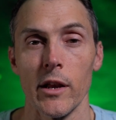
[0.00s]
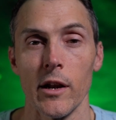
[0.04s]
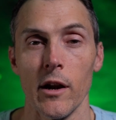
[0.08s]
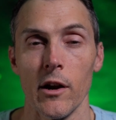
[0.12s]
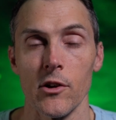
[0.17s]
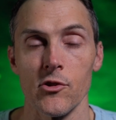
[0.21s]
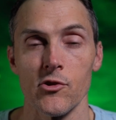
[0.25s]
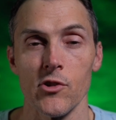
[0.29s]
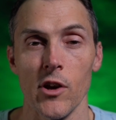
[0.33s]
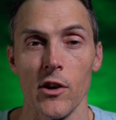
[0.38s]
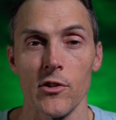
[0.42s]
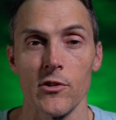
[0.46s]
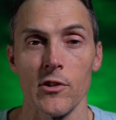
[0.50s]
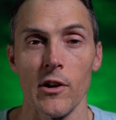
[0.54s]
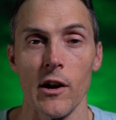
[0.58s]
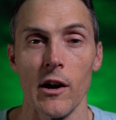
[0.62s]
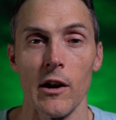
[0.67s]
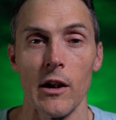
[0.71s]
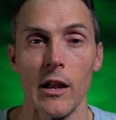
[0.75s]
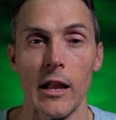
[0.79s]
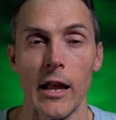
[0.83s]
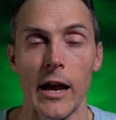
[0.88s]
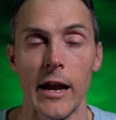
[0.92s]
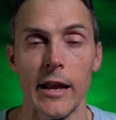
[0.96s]
to need to adjust
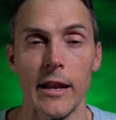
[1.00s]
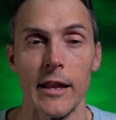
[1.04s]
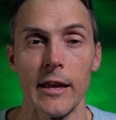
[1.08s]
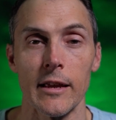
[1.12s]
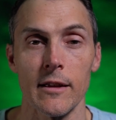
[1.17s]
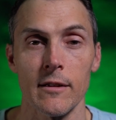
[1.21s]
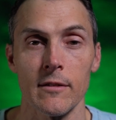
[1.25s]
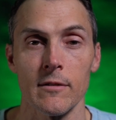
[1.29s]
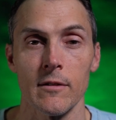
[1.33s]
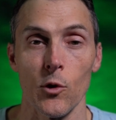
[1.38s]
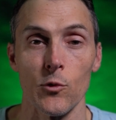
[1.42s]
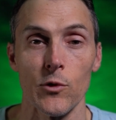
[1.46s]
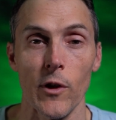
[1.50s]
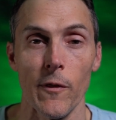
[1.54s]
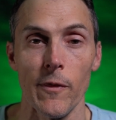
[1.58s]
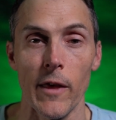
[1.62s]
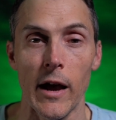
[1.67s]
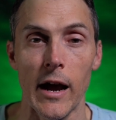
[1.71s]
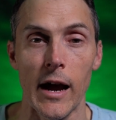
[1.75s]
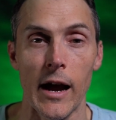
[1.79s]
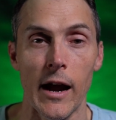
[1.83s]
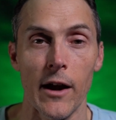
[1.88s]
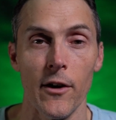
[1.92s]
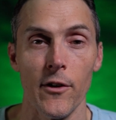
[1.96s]
our lighting so it's at the
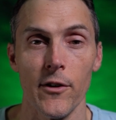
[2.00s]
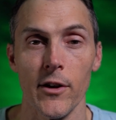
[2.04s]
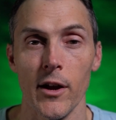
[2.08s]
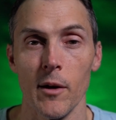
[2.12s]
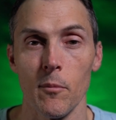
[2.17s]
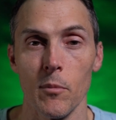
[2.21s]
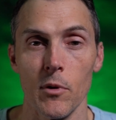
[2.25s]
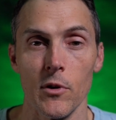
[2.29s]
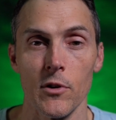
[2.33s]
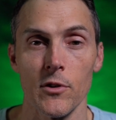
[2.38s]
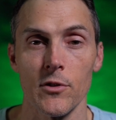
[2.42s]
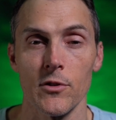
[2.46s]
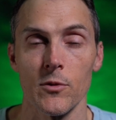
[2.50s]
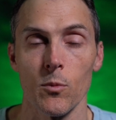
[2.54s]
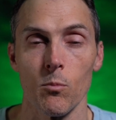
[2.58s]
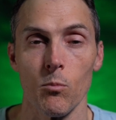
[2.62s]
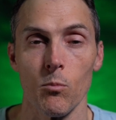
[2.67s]
higher numbers,